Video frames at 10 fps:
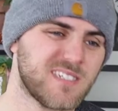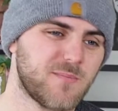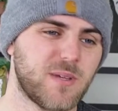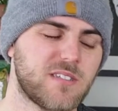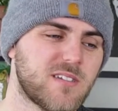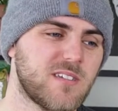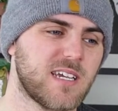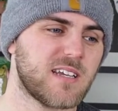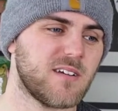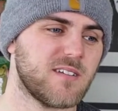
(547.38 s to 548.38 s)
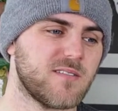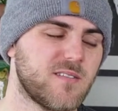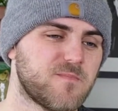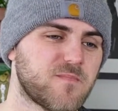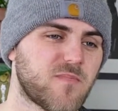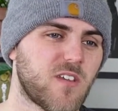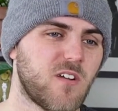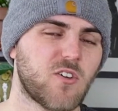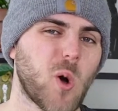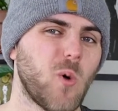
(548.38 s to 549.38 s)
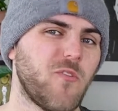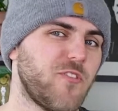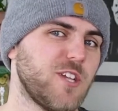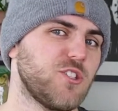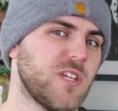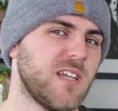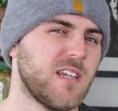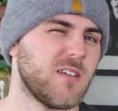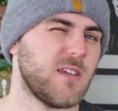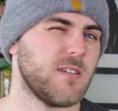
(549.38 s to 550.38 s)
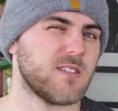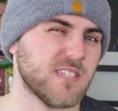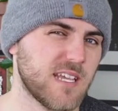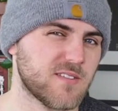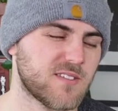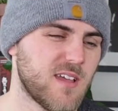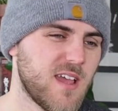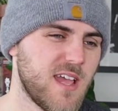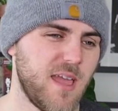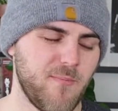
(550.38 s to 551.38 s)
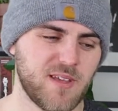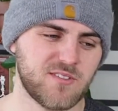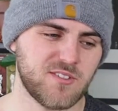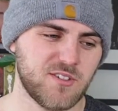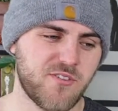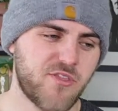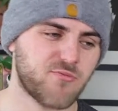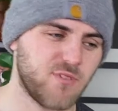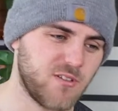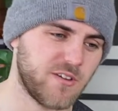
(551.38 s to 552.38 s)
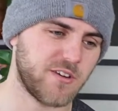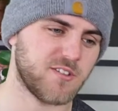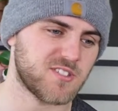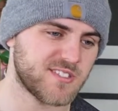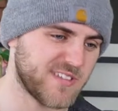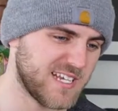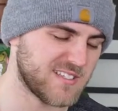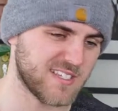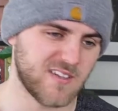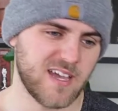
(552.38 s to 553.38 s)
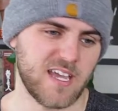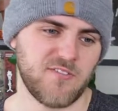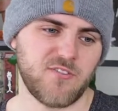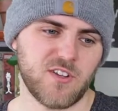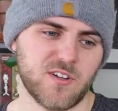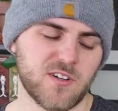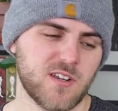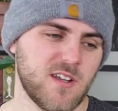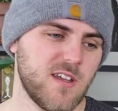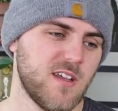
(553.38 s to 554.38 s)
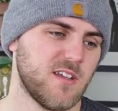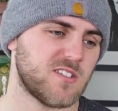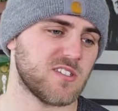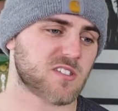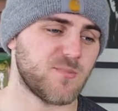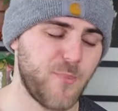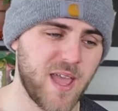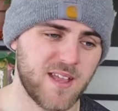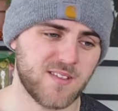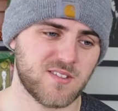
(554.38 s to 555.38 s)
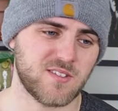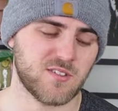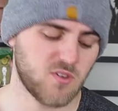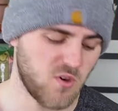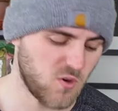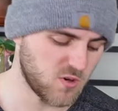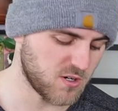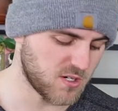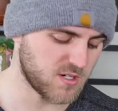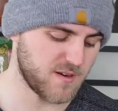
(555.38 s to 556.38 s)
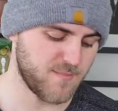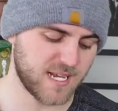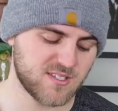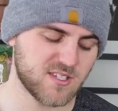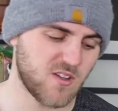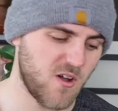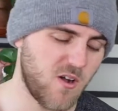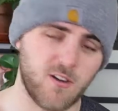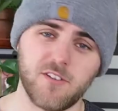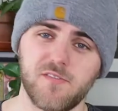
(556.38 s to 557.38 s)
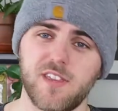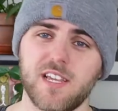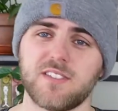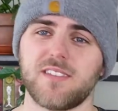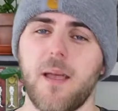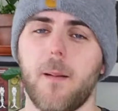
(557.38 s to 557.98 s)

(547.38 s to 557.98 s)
basically like a cult fiction in a sense. It mixes your thriller, your slice of life, your suspense, your horror. It mixes all of this